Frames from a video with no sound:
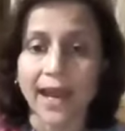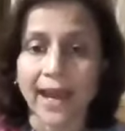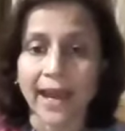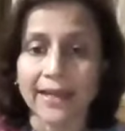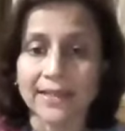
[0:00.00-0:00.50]

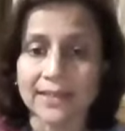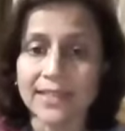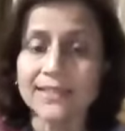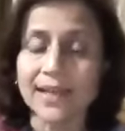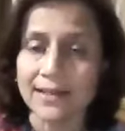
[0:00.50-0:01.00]
And
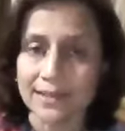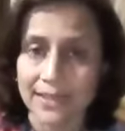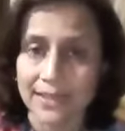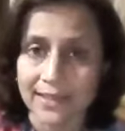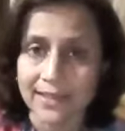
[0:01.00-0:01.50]
this
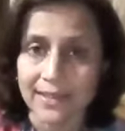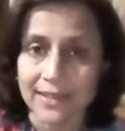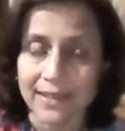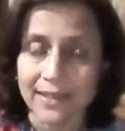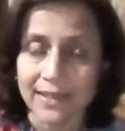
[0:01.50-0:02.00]
Agni
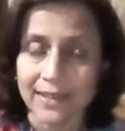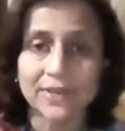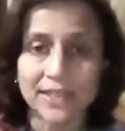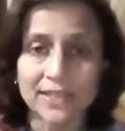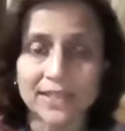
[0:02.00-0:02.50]
in the
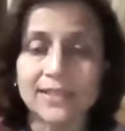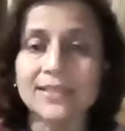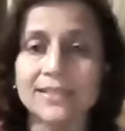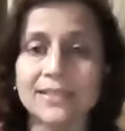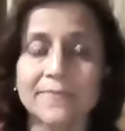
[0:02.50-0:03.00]

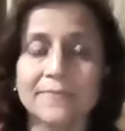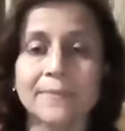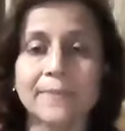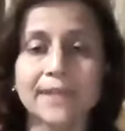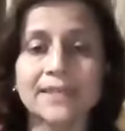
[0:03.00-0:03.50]
Vedas
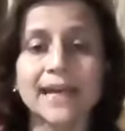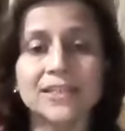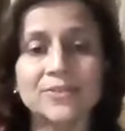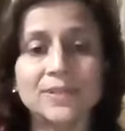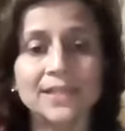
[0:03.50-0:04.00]
is
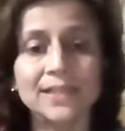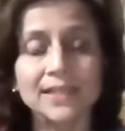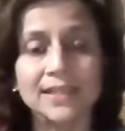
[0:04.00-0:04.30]
actually